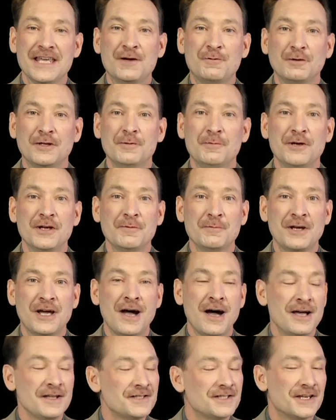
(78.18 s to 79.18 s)
equilibrium
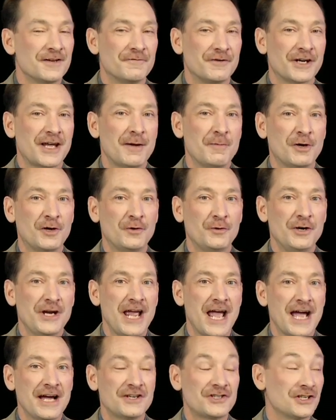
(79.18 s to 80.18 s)
constant for chemical
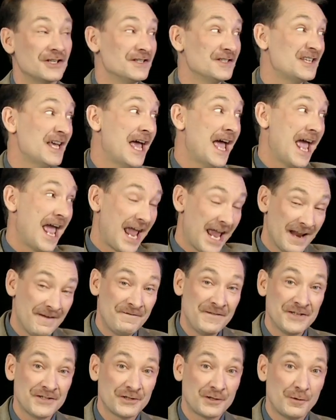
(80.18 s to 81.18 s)
reactions and
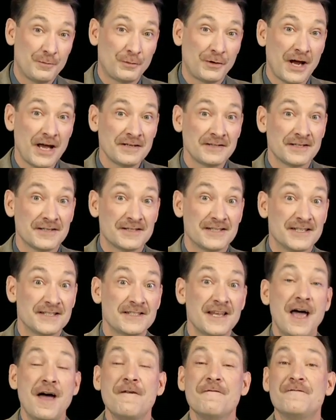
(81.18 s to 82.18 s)
physical processes,
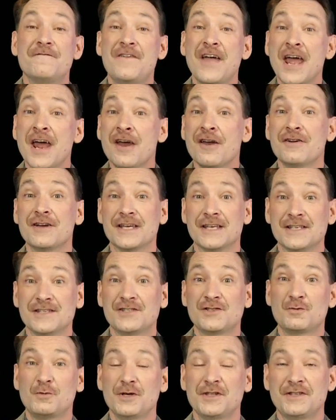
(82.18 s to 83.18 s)

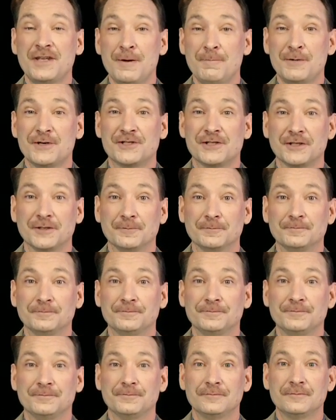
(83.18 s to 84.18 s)
varies with temperature.
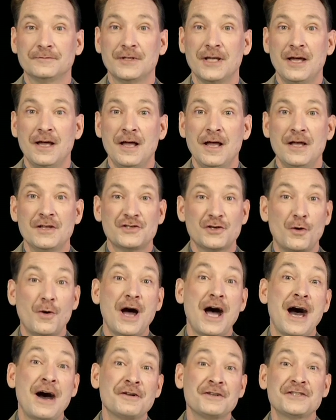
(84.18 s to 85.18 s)
So
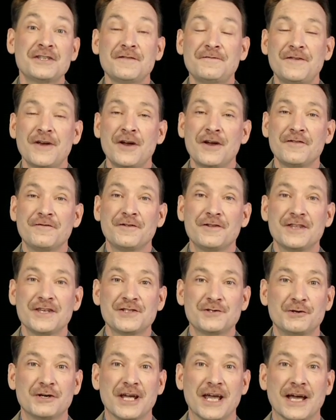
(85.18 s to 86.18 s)
how does it vary for
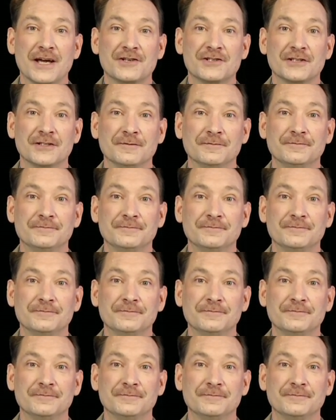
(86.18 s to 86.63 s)
this reaction?